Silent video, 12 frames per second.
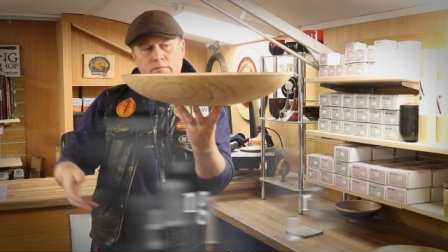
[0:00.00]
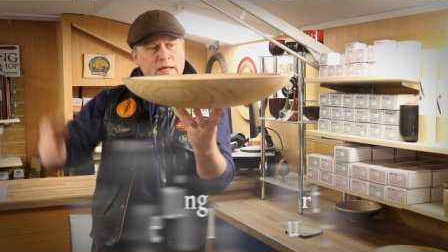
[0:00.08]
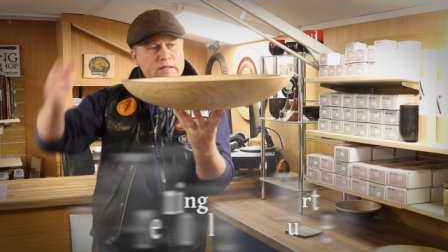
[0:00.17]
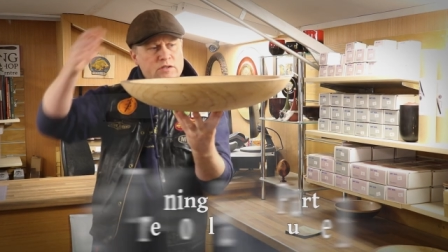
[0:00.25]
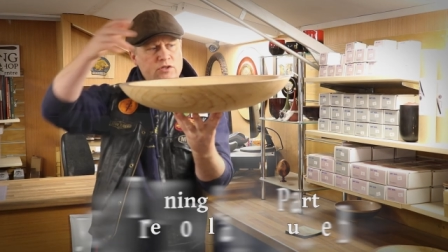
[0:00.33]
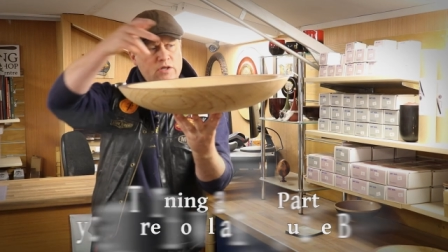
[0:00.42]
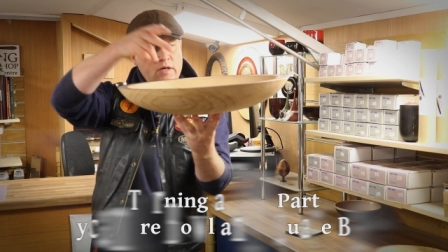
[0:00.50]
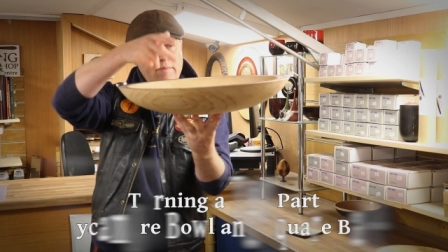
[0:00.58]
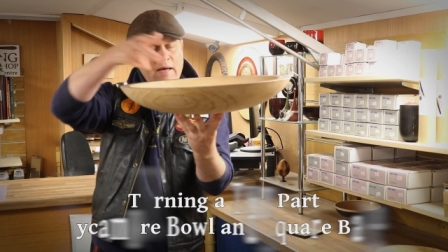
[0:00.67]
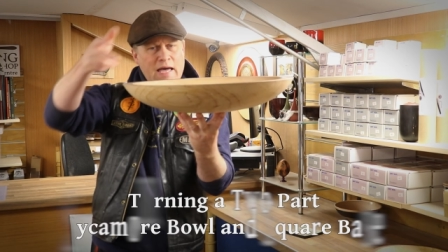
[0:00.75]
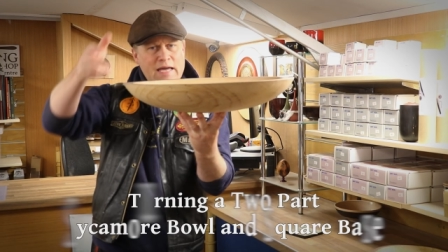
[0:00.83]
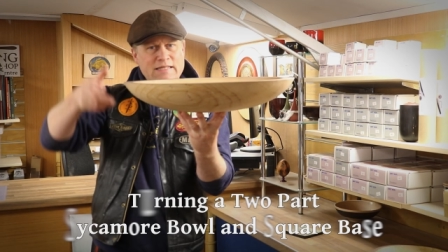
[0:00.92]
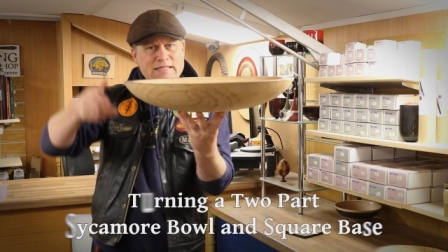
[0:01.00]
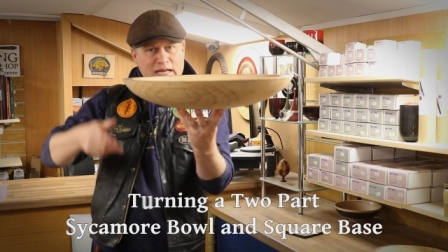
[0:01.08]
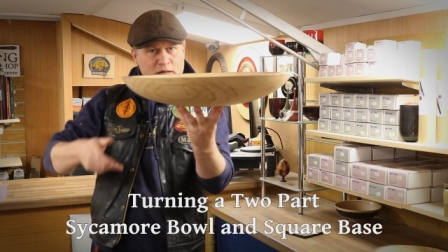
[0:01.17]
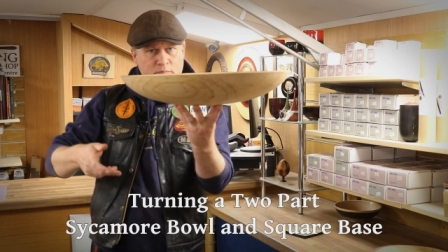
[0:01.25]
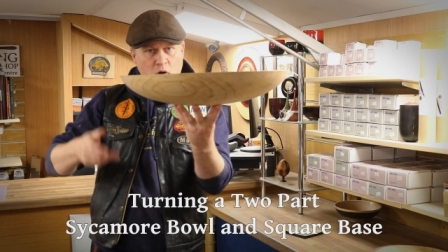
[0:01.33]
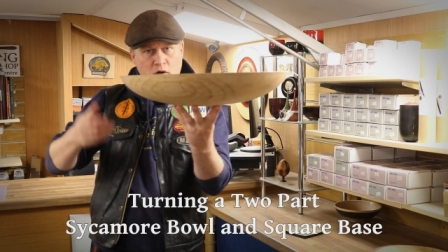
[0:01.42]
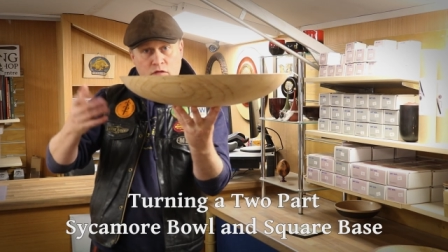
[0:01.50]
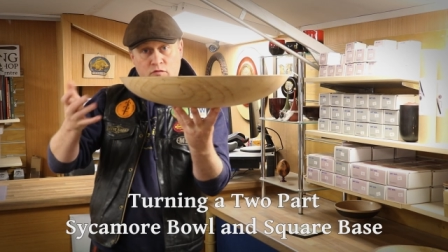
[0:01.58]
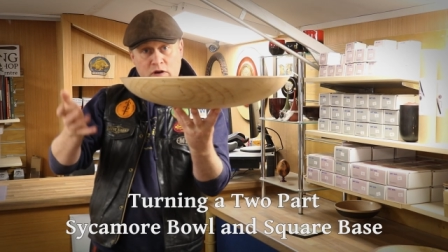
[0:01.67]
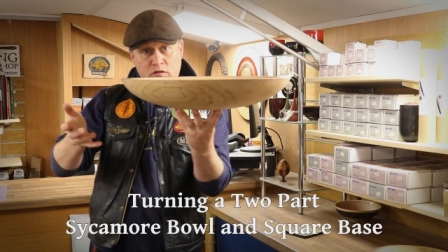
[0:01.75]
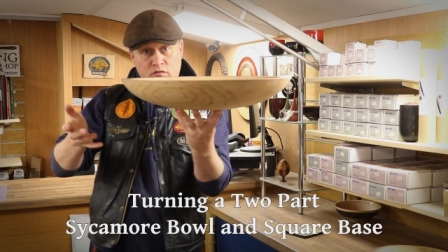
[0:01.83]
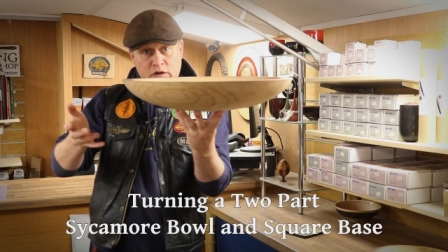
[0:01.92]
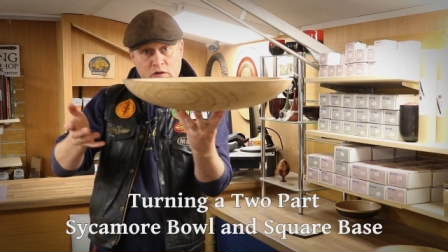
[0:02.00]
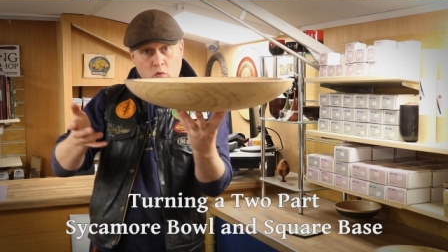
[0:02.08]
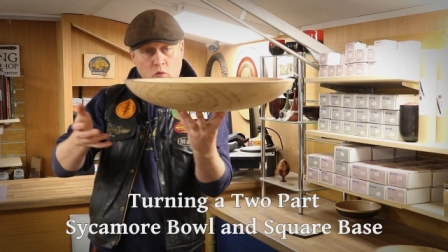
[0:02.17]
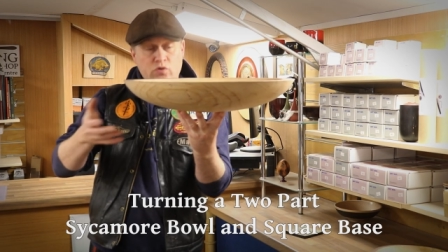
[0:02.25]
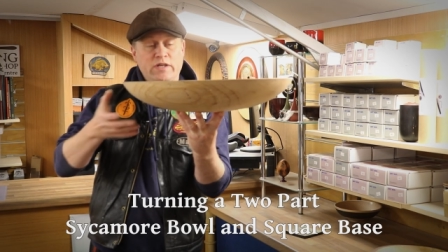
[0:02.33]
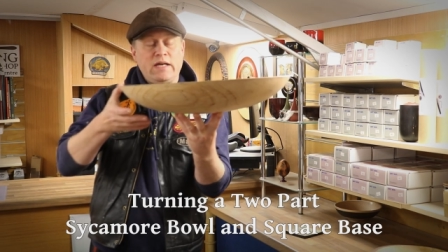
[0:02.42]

It's about 18 by 3 and 3 quarter